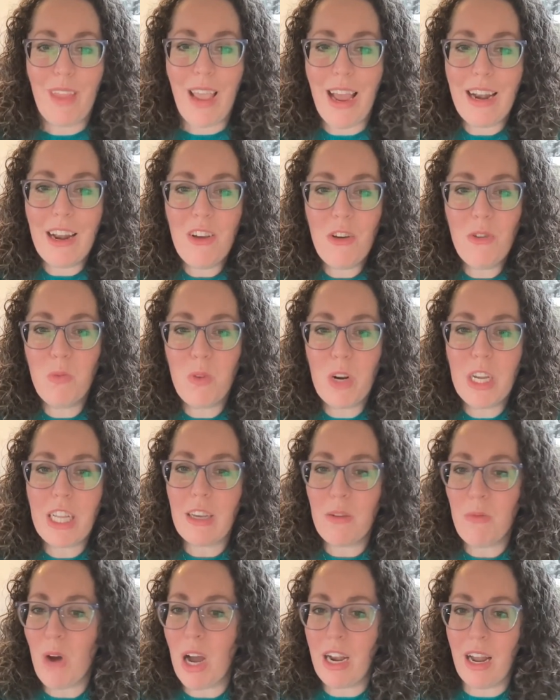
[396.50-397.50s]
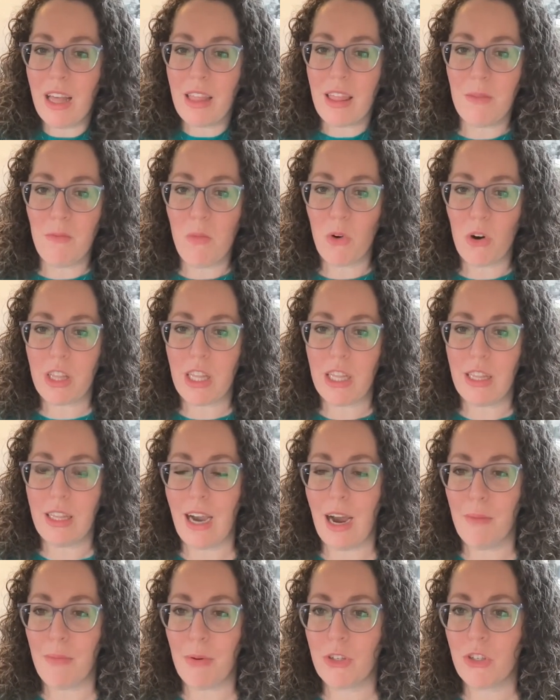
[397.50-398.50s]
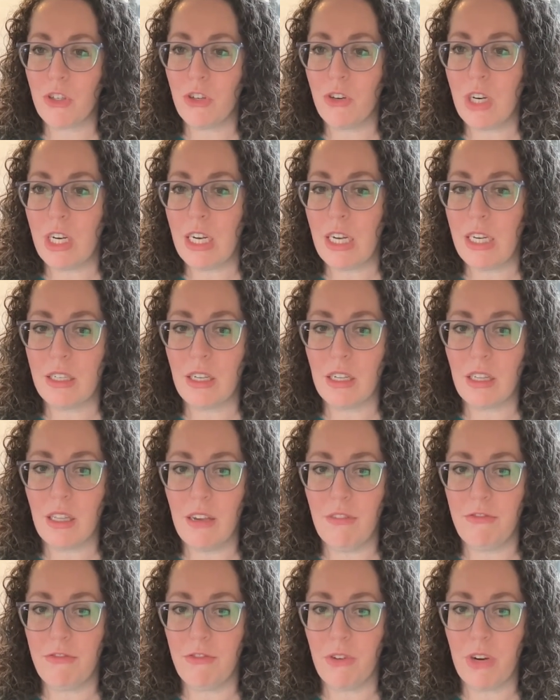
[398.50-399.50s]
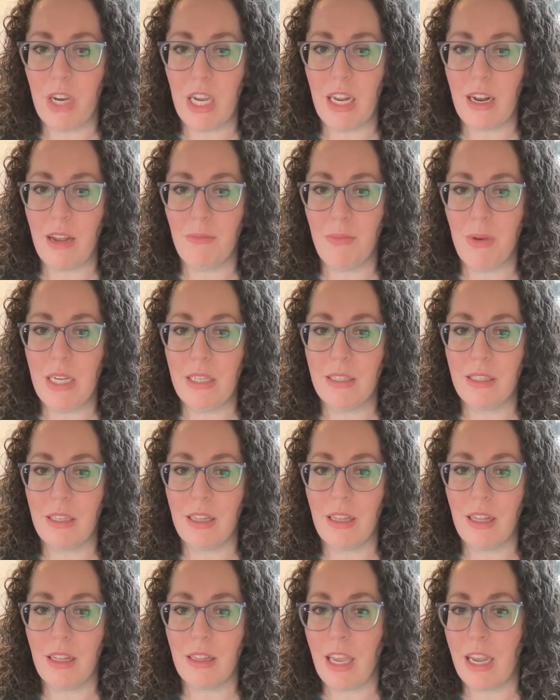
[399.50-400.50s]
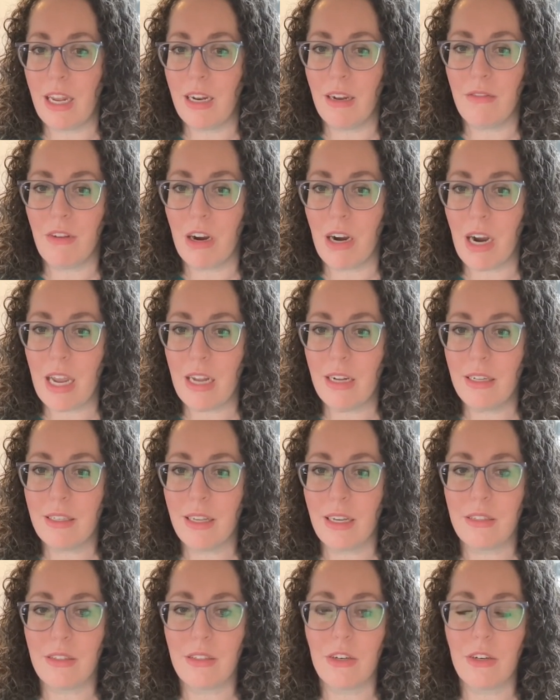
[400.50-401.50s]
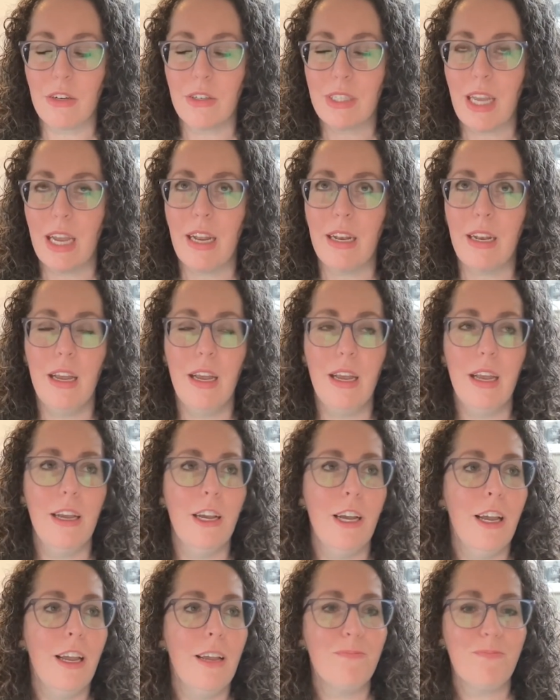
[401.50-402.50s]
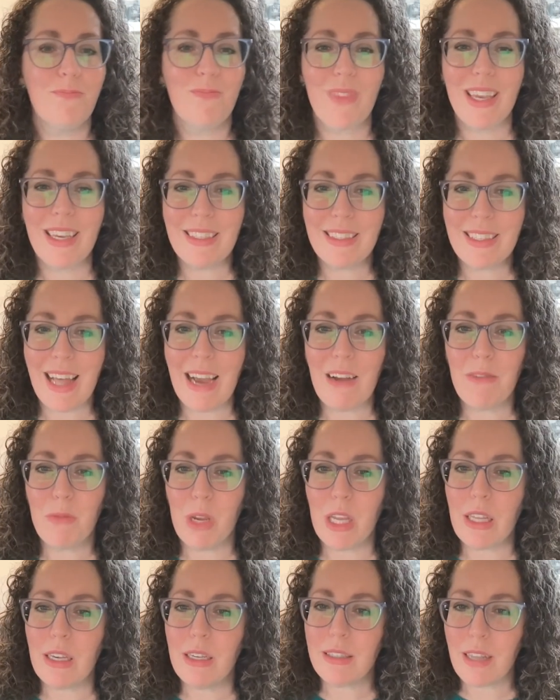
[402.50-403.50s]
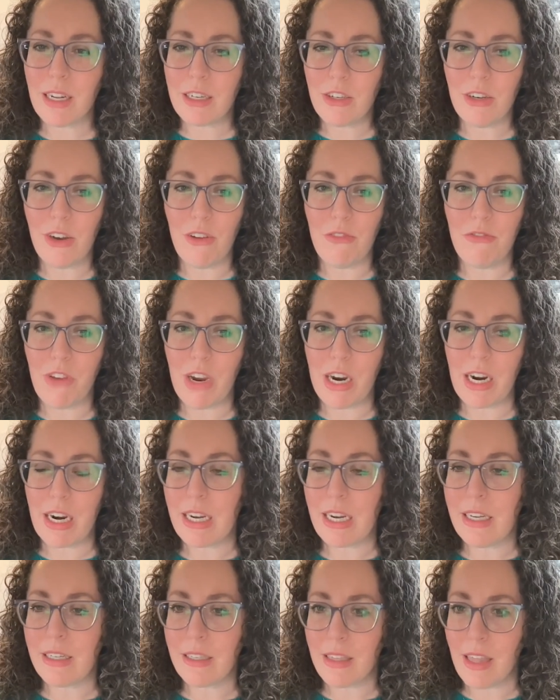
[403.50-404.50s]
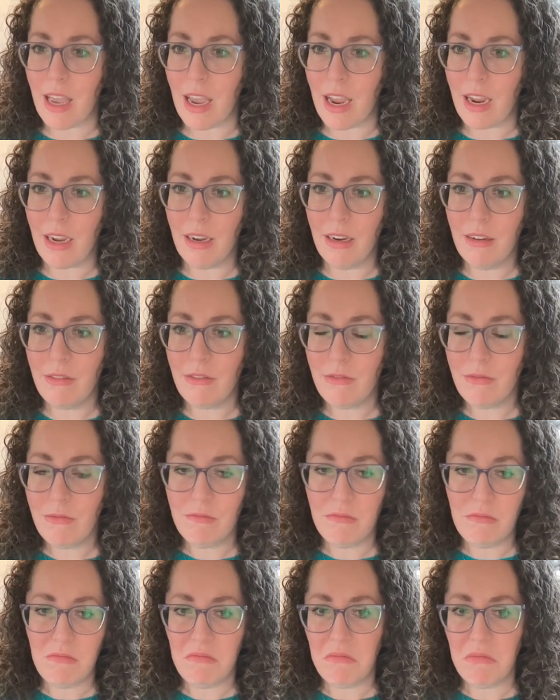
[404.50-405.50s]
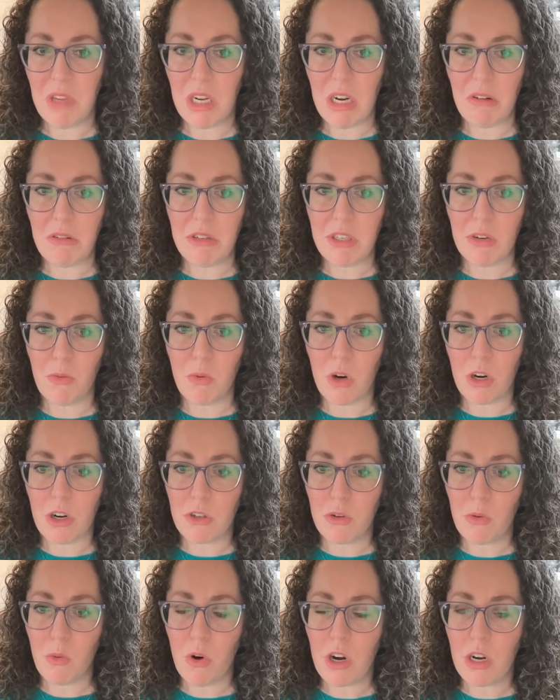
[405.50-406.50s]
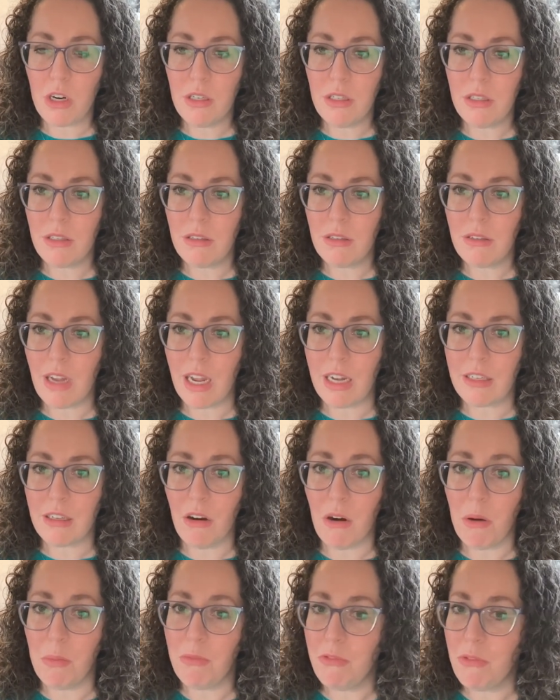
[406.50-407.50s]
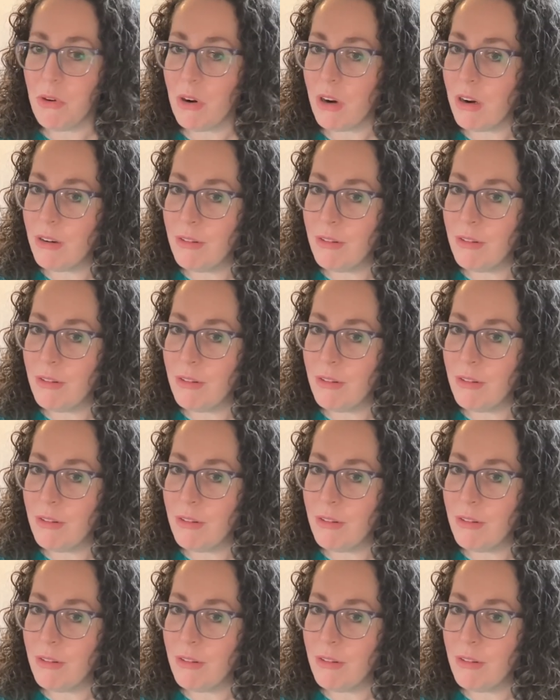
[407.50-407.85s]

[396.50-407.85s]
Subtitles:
and who really want nothing more than the opportunity to live free and at peace in the land of our ancestors. And is that really such a nefarious thing, you know, to work towards and to hope for?